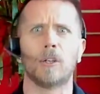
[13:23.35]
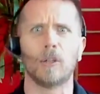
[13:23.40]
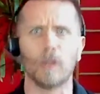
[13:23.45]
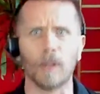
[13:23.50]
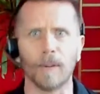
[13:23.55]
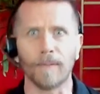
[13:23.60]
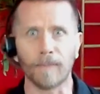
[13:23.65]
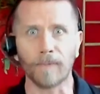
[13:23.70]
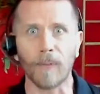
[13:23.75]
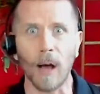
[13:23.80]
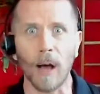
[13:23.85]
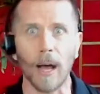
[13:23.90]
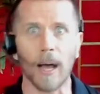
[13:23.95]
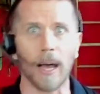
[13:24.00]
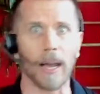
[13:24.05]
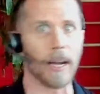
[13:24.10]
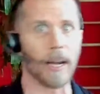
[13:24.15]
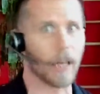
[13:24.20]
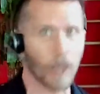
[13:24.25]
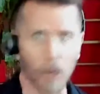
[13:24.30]
to the
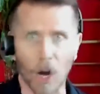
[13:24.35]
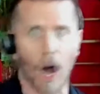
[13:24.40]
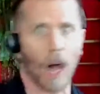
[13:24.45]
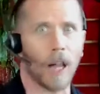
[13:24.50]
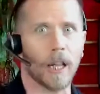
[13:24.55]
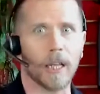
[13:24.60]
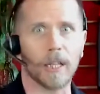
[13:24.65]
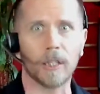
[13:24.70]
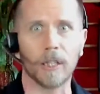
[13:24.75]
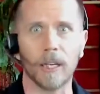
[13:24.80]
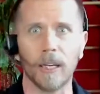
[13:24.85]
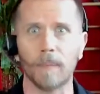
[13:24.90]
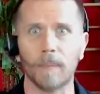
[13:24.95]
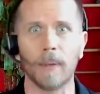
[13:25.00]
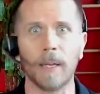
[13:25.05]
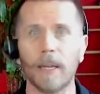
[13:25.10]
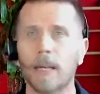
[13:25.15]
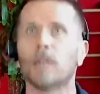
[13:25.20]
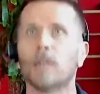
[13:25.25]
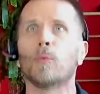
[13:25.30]
fun and call us in
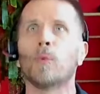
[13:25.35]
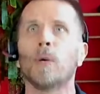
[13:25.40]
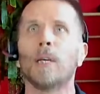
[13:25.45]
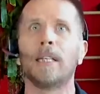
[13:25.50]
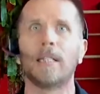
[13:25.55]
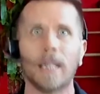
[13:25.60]
because we